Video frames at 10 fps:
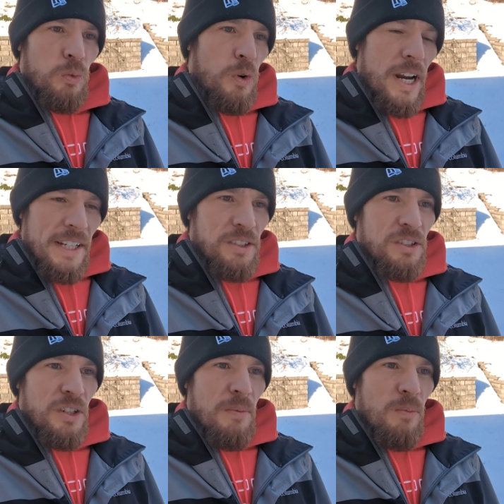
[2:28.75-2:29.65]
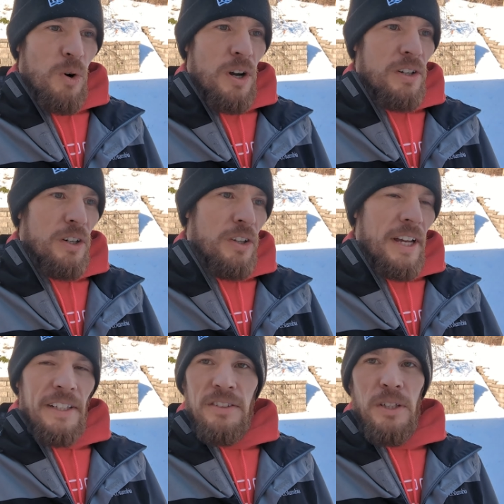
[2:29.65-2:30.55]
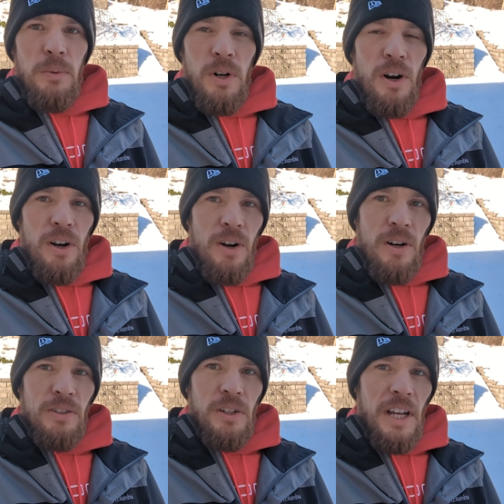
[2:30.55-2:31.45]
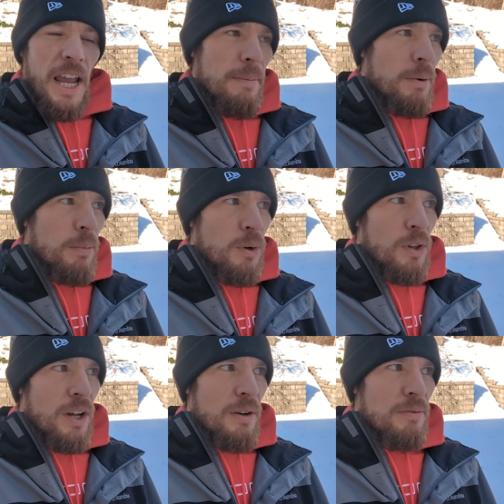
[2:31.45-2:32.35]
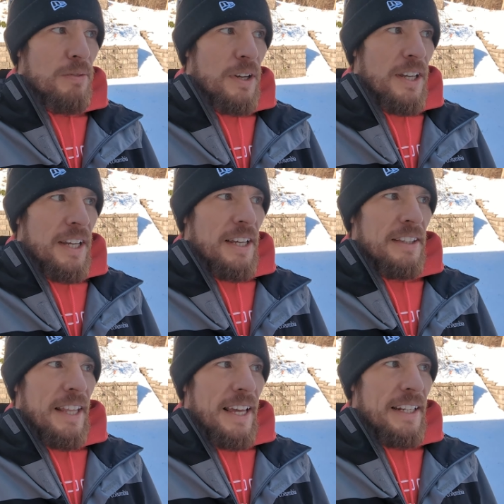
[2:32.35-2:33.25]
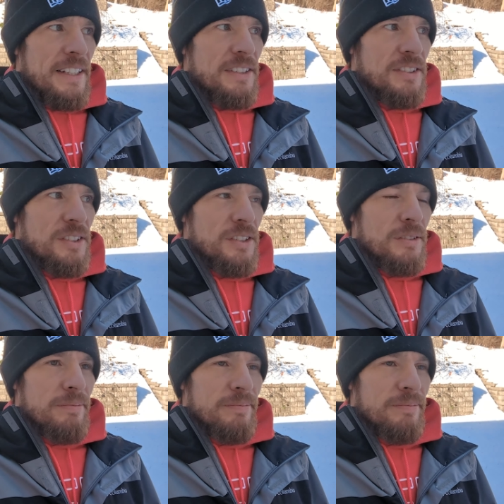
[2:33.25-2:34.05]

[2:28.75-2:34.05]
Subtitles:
race someone or like see what our cars are capable of, that is